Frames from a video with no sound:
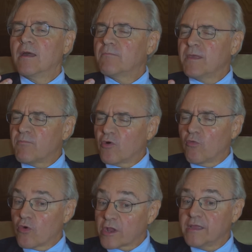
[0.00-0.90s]
people,
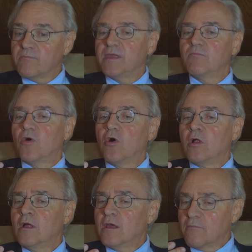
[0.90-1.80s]
working
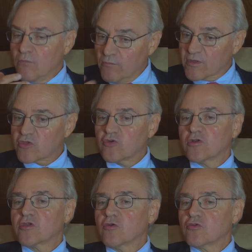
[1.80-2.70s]
people, movements
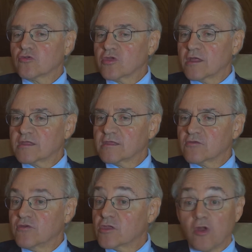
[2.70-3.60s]
towards social
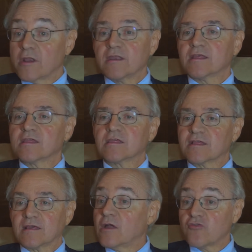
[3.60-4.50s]
justice. We started as
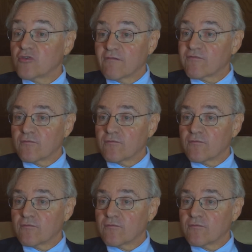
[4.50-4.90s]
a country